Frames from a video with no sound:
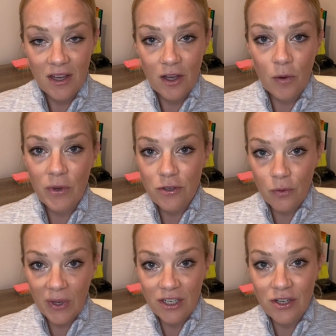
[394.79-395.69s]

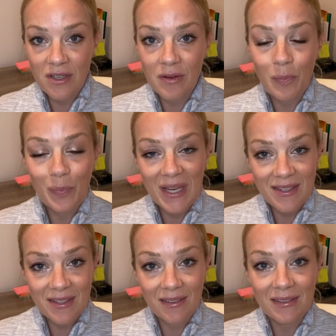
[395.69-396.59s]
Habituation
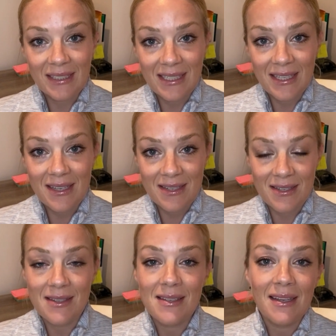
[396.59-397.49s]
basically
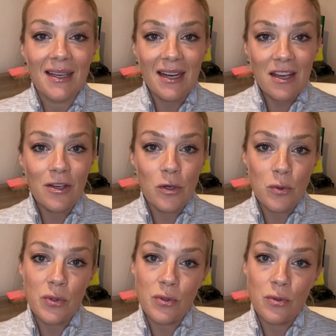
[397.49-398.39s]
is getting
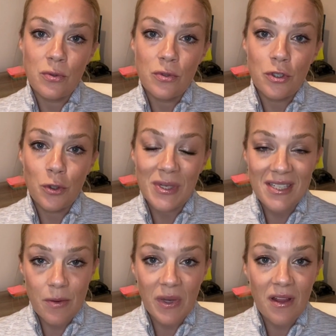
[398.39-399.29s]
used to a
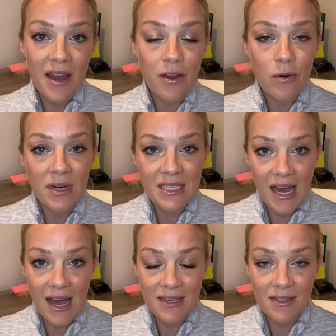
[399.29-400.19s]
stimuli or a
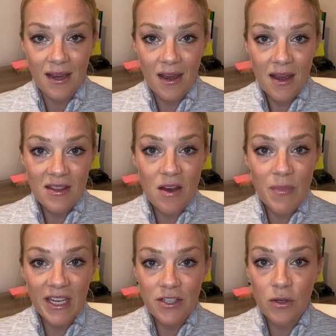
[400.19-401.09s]
task that
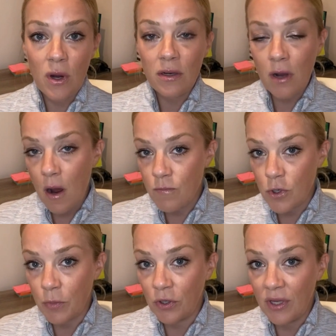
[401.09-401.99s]
makes you
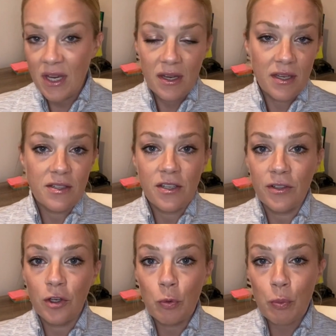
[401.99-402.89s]
uncomfortable until
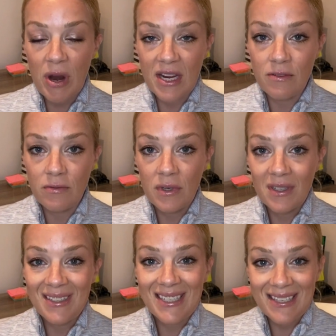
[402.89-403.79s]
your brain
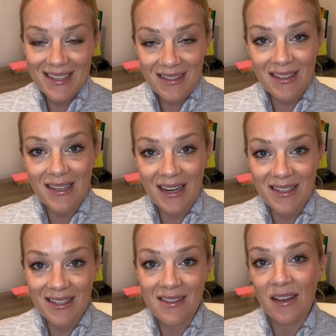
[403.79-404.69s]

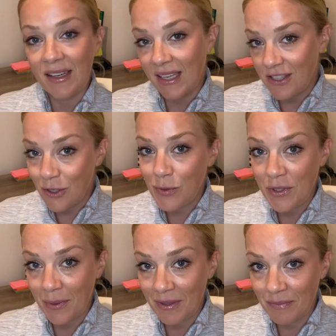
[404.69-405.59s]
desensitizes and gets used
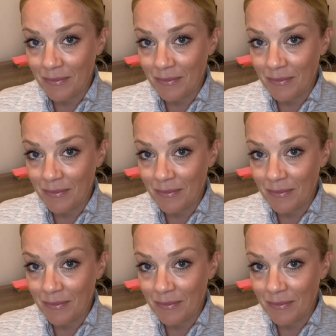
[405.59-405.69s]
to it.